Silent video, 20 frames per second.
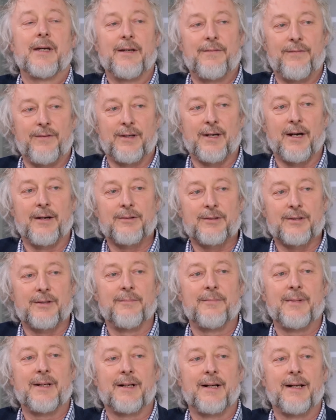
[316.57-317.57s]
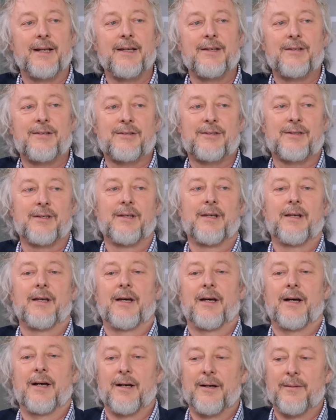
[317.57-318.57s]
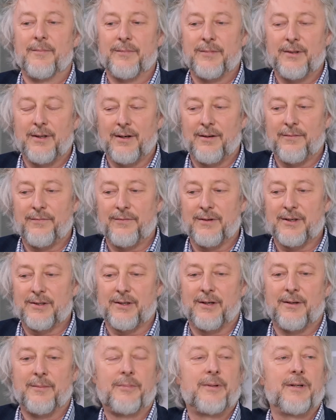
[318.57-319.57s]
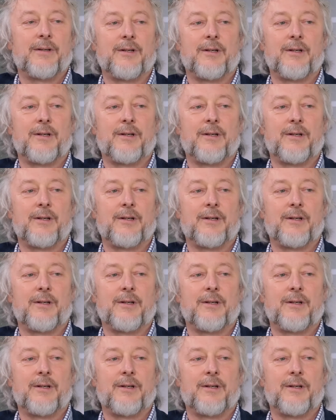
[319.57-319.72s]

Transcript: If you go to the Middle East, for example,